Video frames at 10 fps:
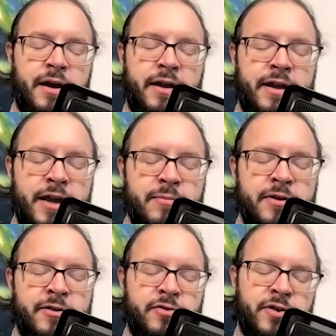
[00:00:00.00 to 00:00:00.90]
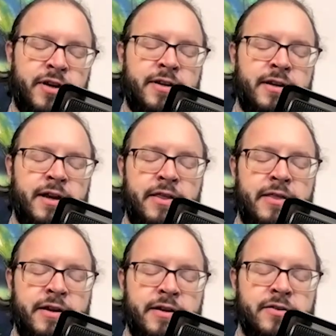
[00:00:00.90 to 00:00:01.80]
I can be afraid, and
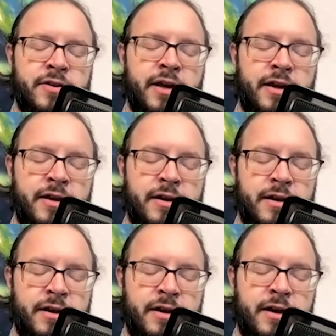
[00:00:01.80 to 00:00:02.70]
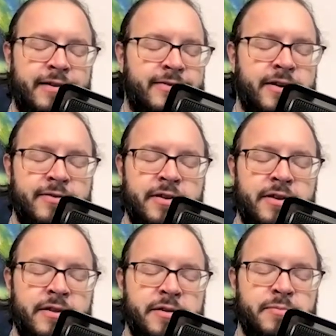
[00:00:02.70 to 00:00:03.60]
that is okay. I've never
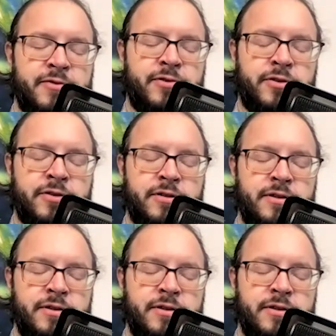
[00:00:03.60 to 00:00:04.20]
done this before.